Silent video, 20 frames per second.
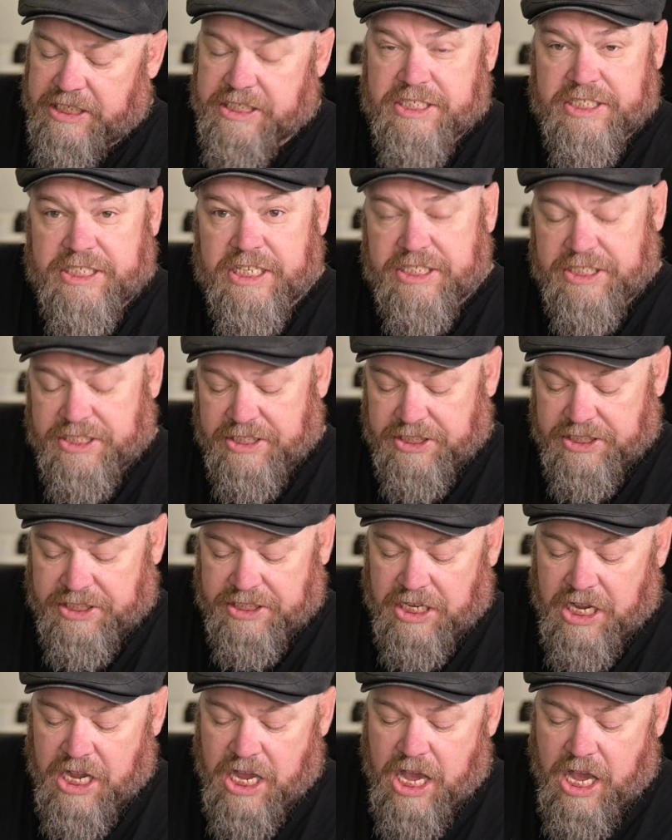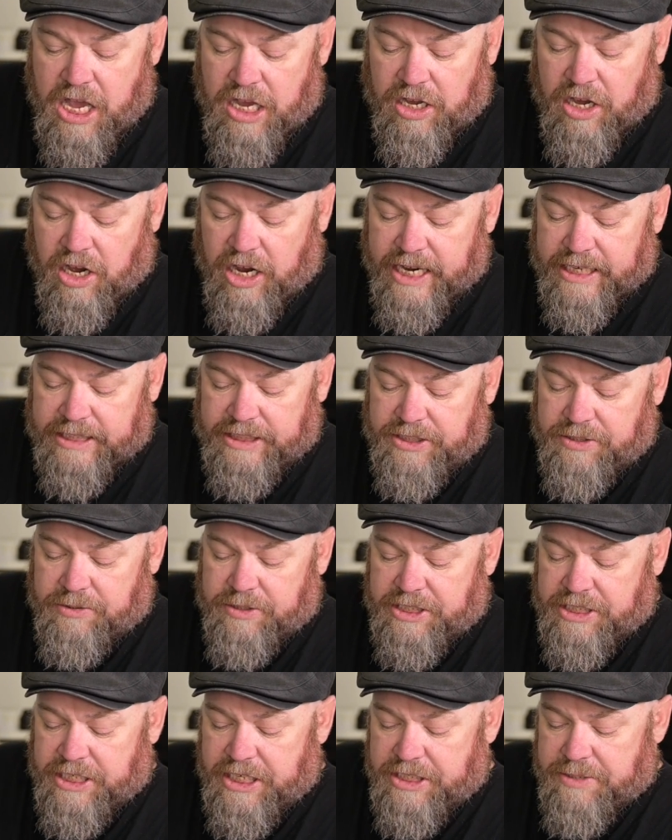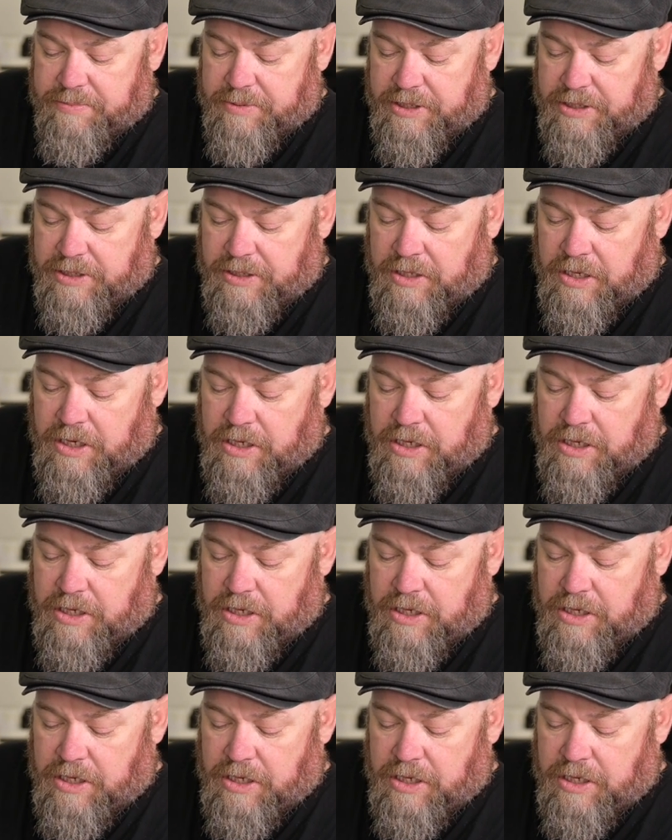Assessor's Guide to Assessment